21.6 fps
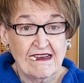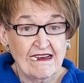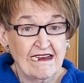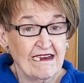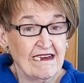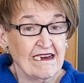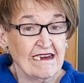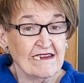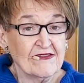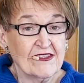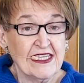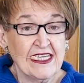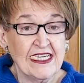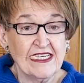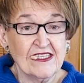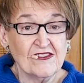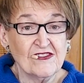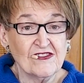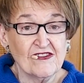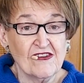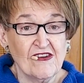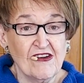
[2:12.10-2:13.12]
of King
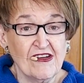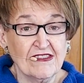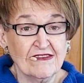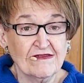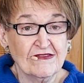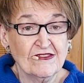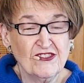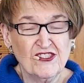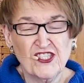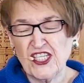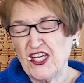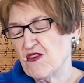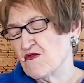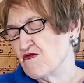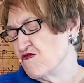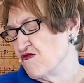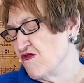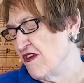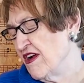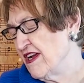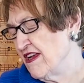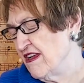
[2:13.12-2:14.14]
Saul." Took it
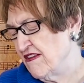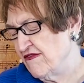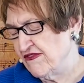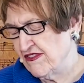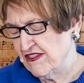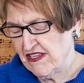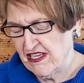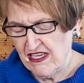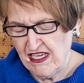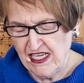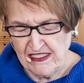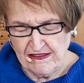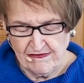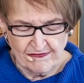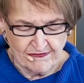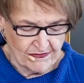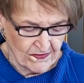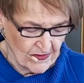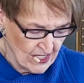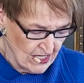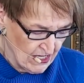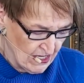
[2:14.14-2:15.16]
right off his head.
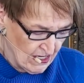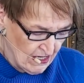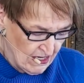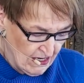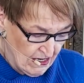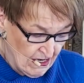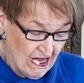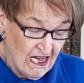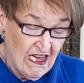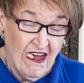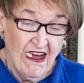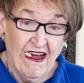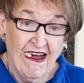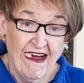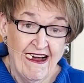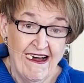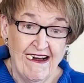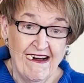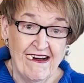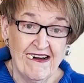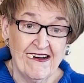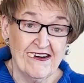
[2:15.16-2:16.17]

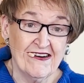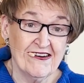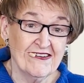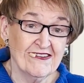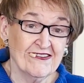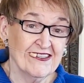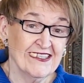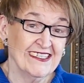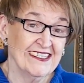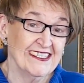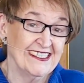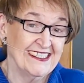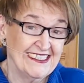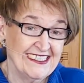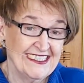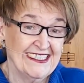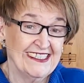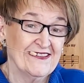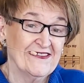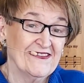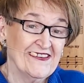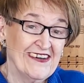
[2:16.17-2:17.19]
Oh,
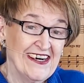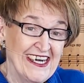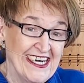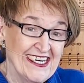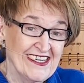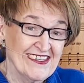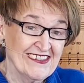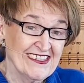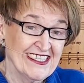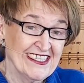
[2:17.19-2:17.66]
wow.